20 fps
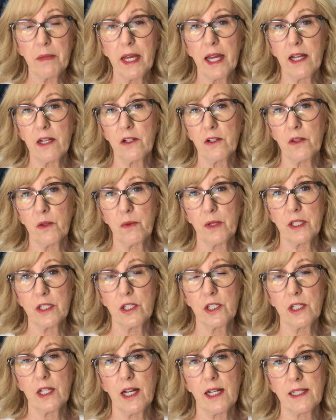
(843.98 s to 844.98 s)
manner, the way
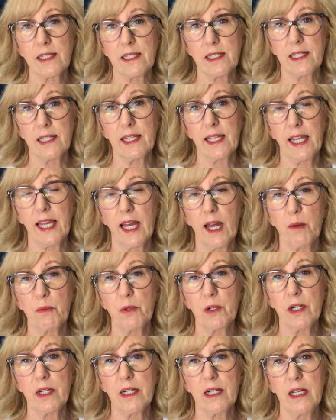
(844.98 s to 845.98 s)
she talks to the
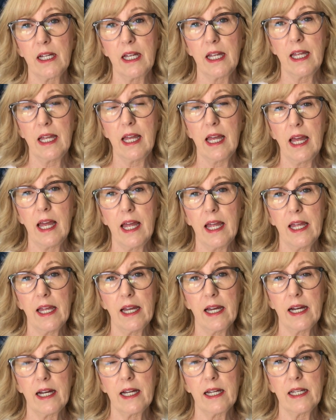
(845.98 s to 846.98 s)
camera,
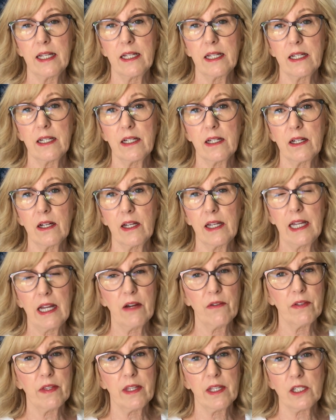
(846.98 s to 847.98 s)
and
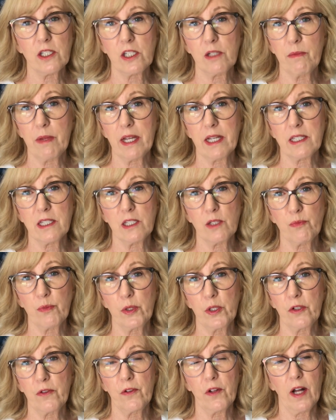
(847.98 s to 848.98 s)
everything she makes is
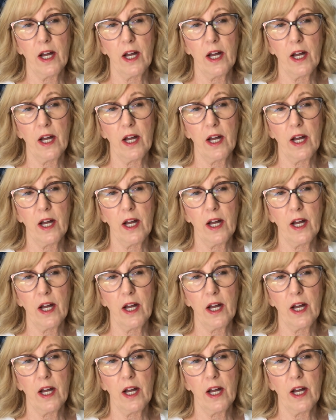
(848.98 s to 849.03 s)
beautiful.